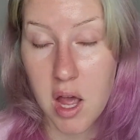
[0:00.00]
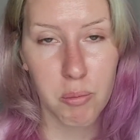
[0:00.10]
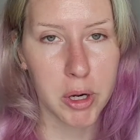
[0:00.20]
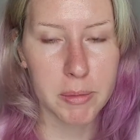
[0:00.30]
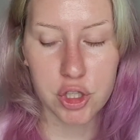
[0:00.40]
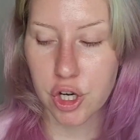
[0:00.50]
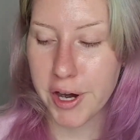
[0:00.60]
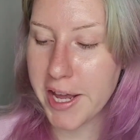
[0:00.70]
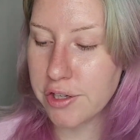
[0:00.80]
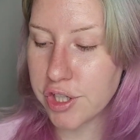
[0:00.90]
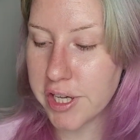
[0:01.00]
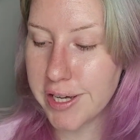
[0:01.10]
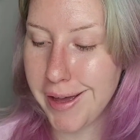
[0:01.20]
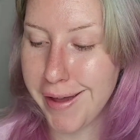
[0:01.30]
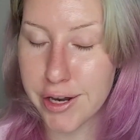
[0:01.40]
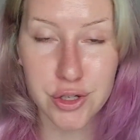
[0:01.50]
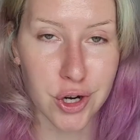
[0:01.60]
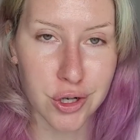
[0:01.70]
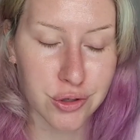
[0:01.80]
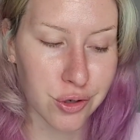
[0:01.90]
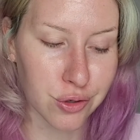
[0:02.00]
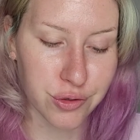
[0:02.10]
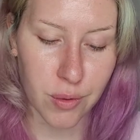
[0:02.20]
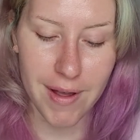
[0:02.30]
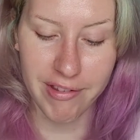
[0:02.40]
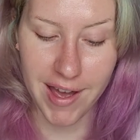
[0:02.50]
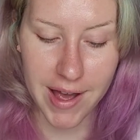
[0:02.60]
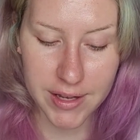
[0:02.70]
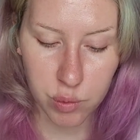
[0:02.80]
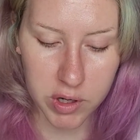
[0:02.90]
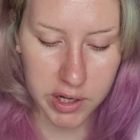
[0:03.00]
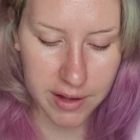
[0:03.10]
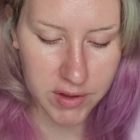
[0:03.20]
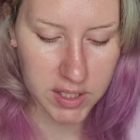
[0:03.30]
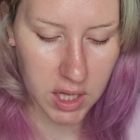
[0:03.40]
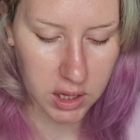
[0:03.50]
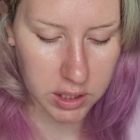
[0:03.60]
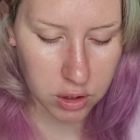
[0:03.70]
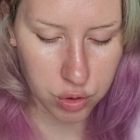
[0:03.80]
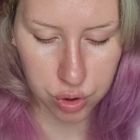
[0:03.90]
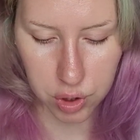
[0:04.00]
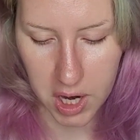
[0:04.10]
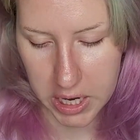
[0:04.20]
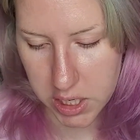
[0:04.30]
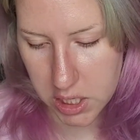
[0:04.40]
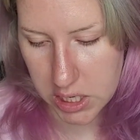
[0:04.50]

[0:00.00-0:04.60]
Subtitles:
premature aging and dark circles around the eyes. We're gonna give this a little try.